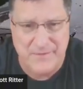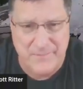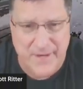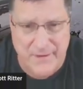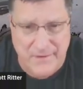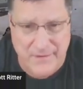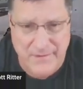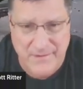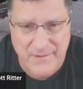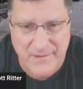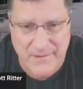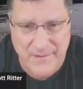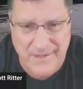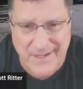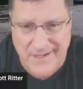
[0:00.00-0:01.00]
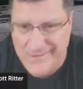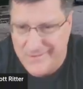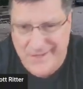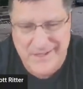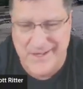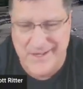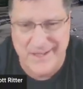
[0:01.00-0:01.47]
a barrel.
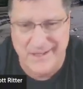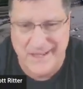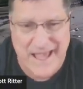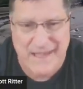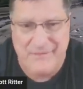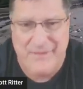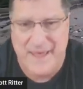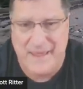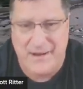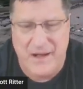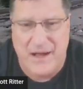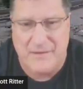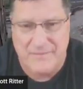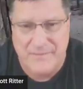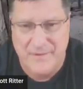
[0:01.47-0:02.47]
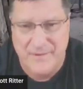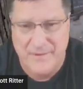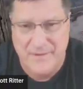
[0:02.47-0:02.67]
Russia can laugh that off.